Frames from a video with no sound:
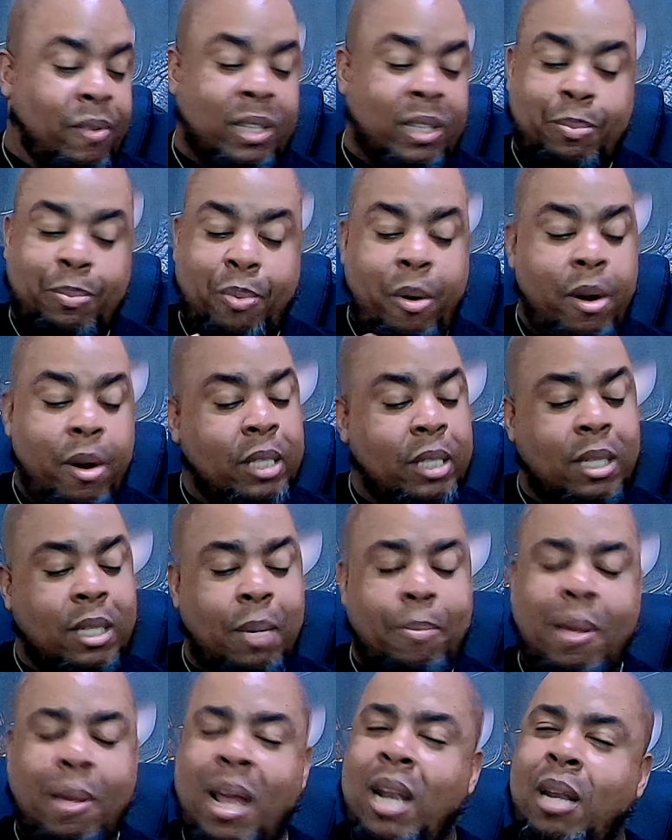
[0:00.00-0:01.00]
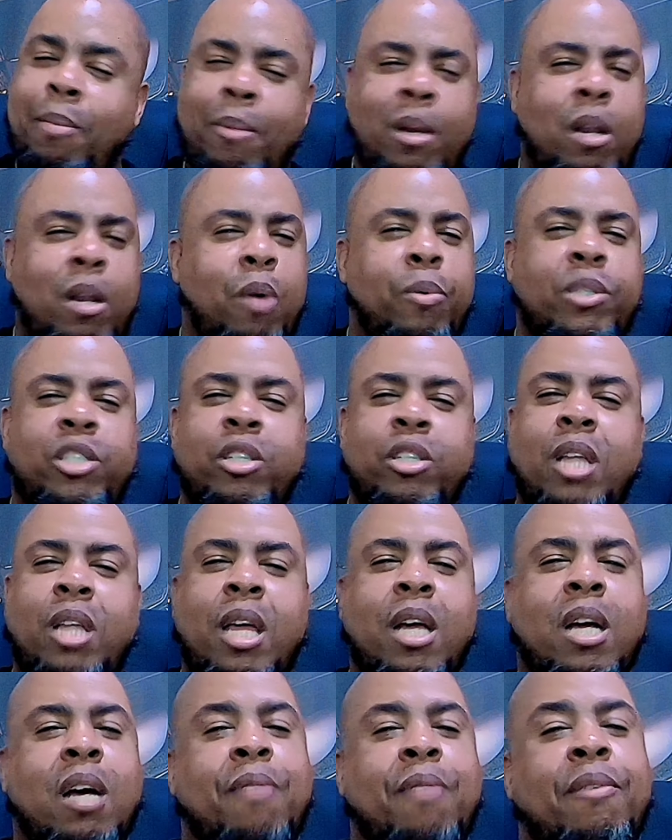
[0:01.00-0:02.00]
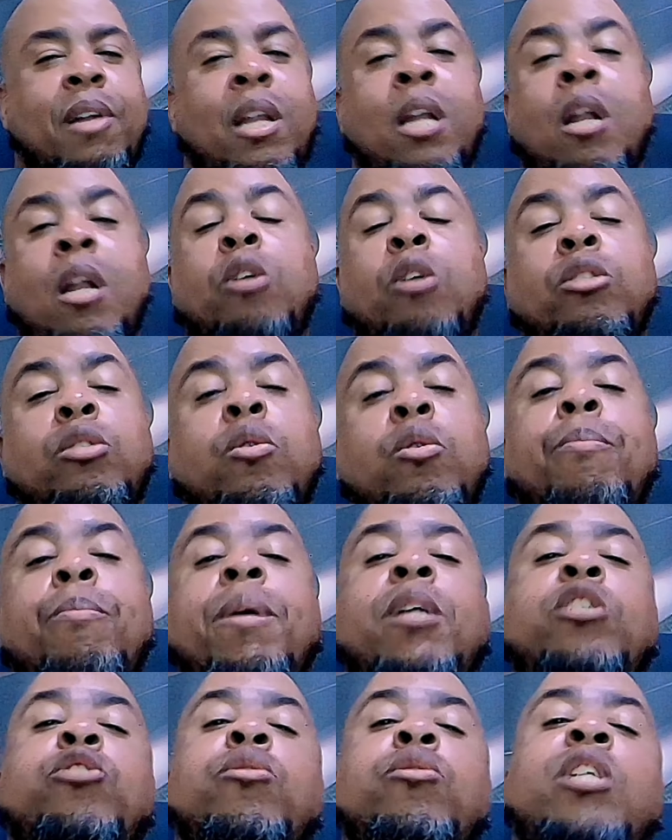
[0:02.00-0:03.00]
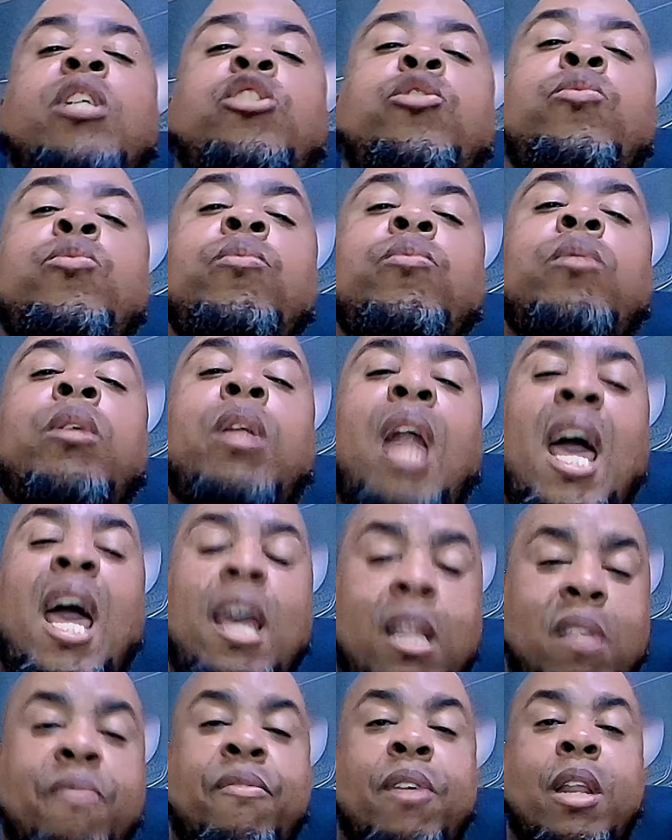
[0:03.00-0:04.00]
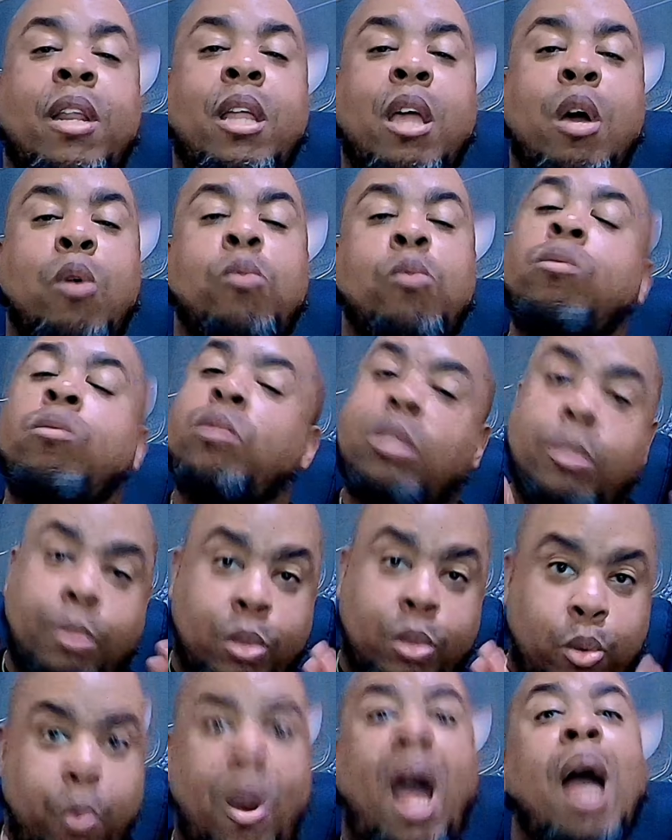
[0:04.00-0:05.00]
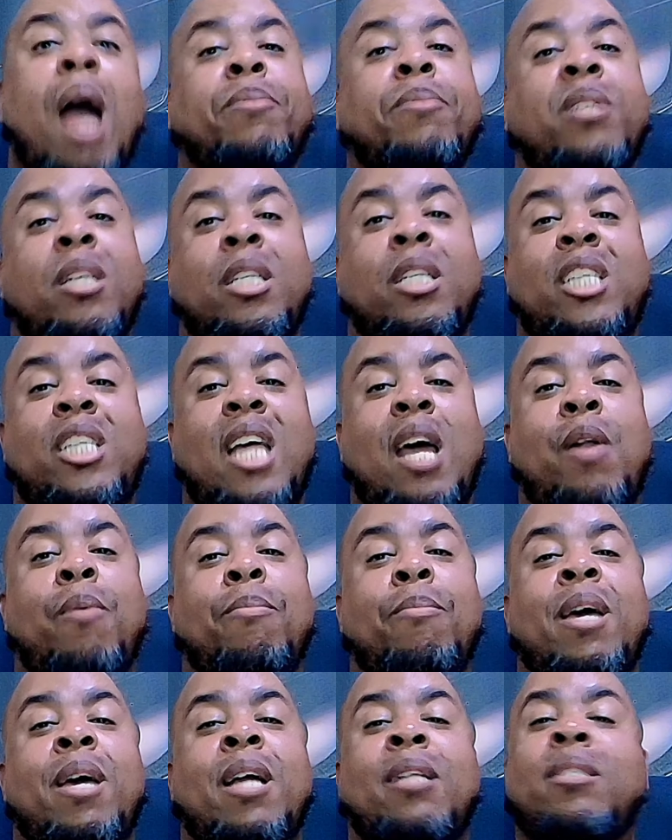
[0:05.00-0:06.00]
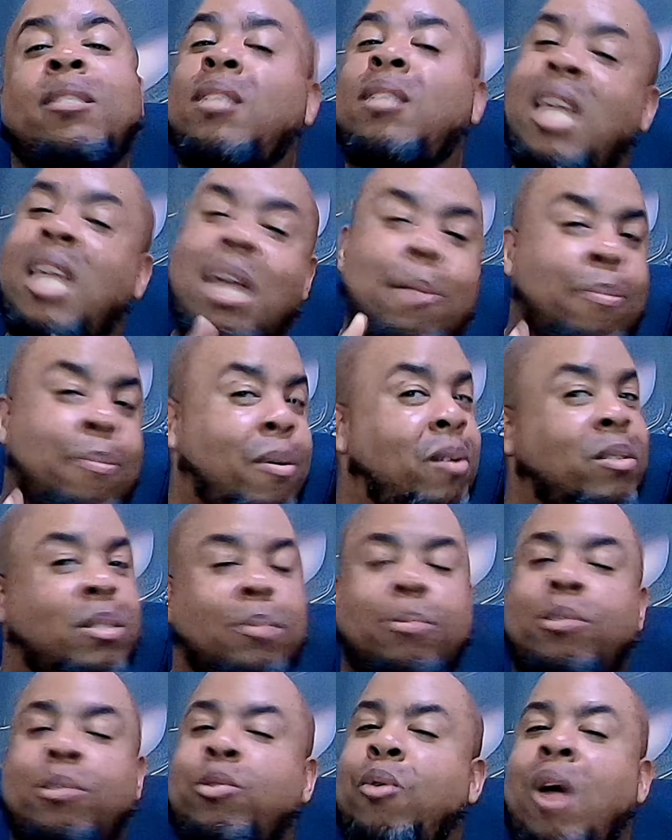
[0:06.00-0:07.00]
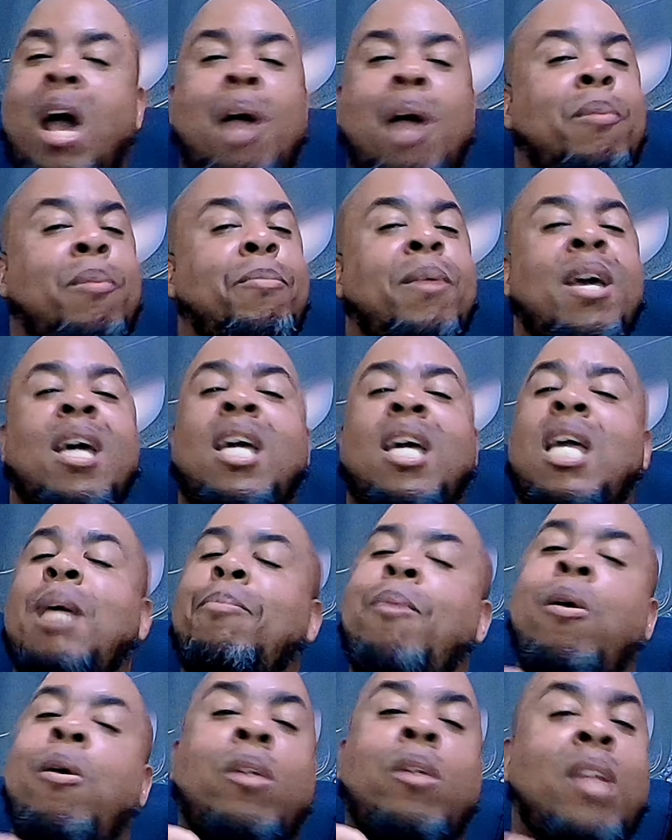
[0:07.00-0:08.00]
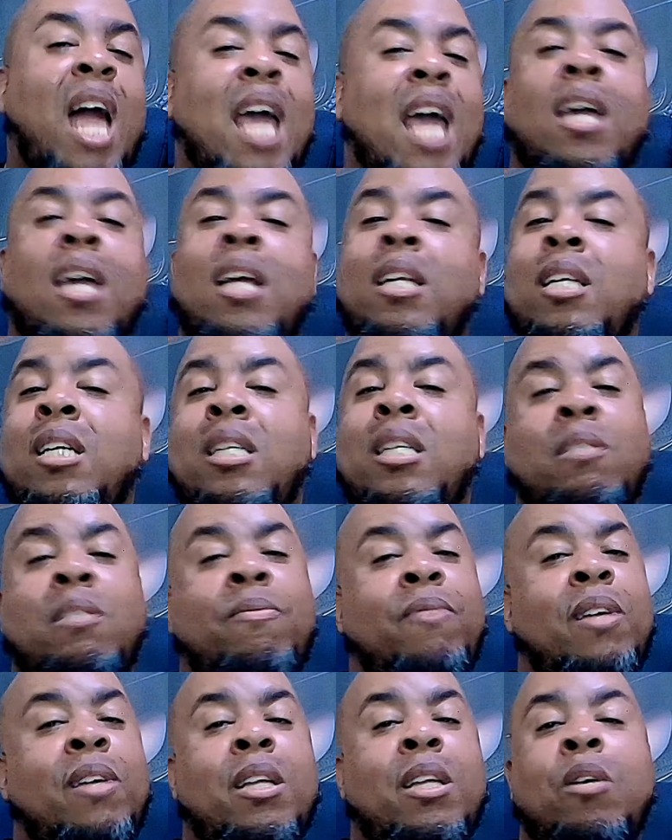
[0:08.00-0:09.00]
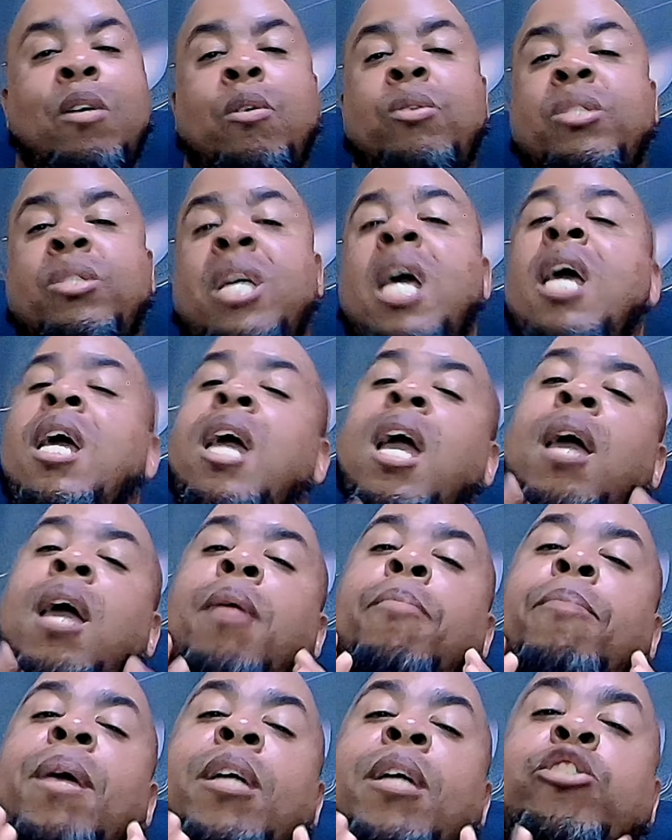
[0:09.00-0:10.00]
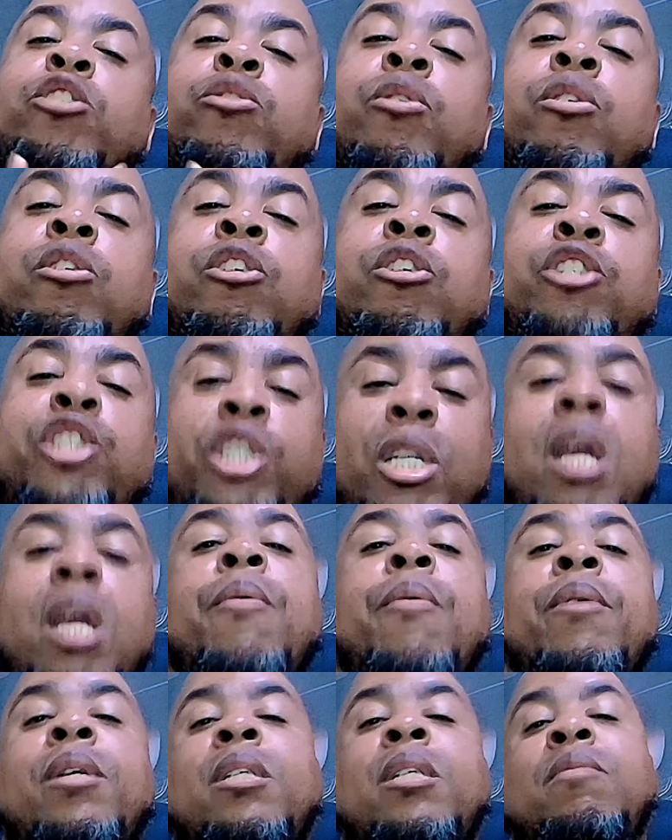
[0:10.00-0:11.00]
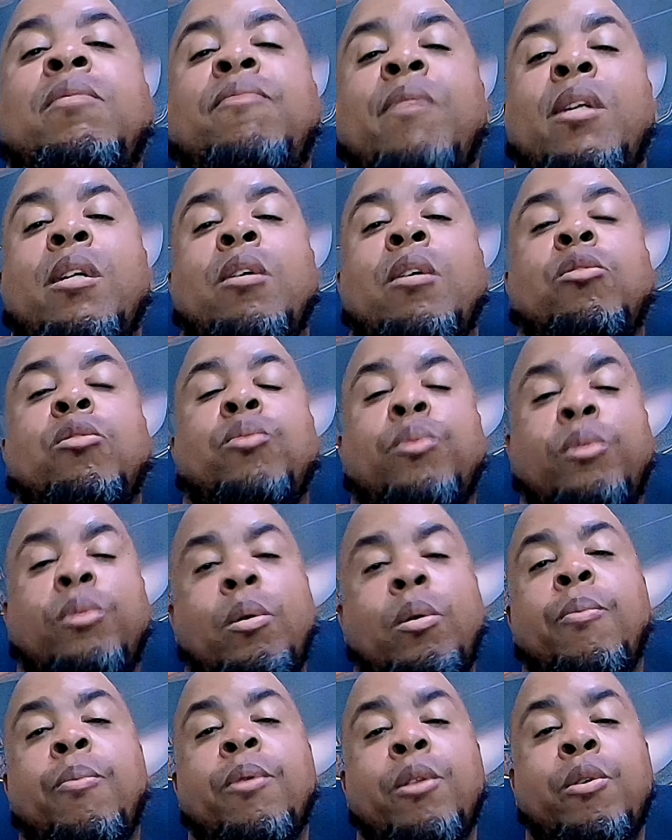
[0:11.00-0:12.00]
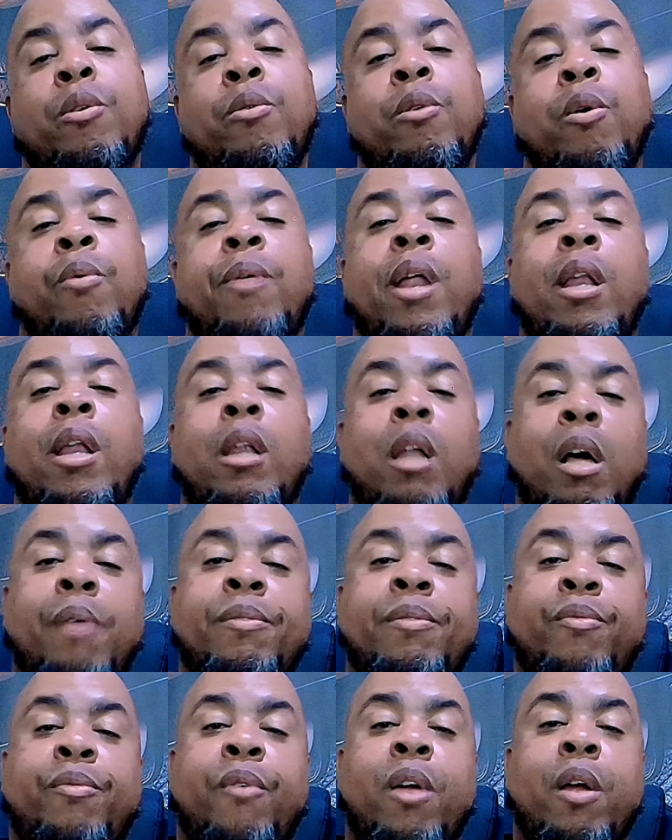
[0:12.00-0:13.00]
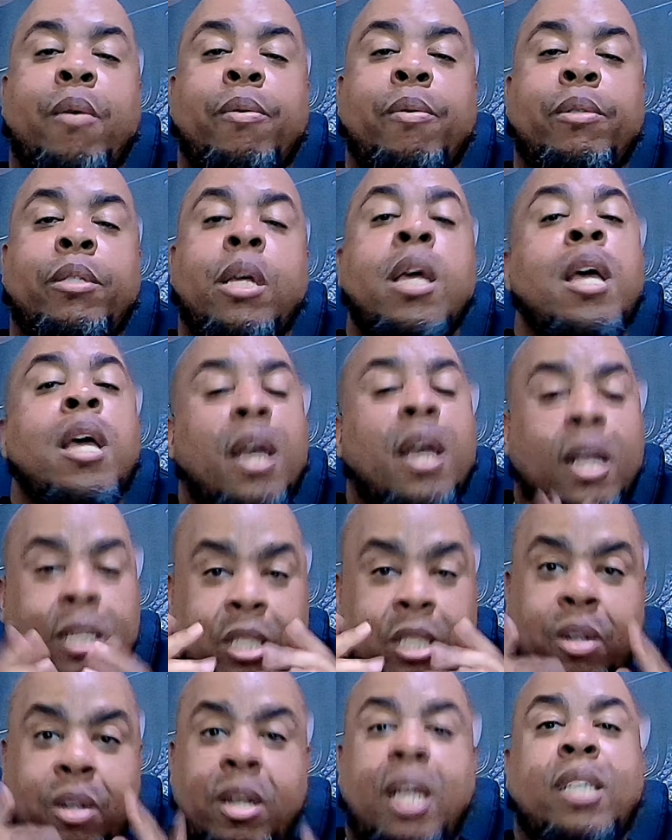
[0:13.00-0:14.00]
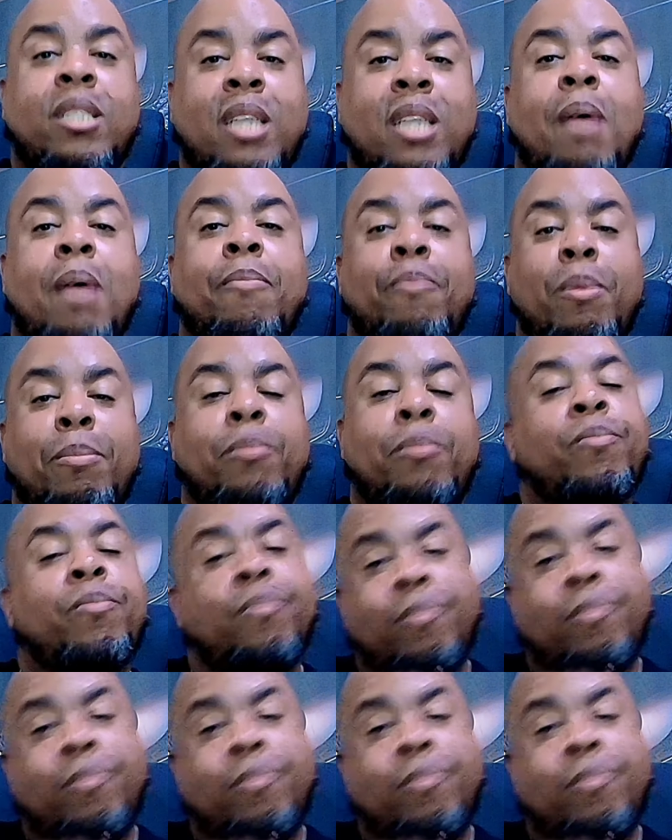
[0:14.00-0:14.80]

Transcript: experienced it, man, let me know what you think of it. And also make sure that you like the video, subscribe to the channel, man. Keep on subscribing, man. Keep on liking these videos, and make sure you're sharing these videos with someone you know that loves fragrance. Until next time, people,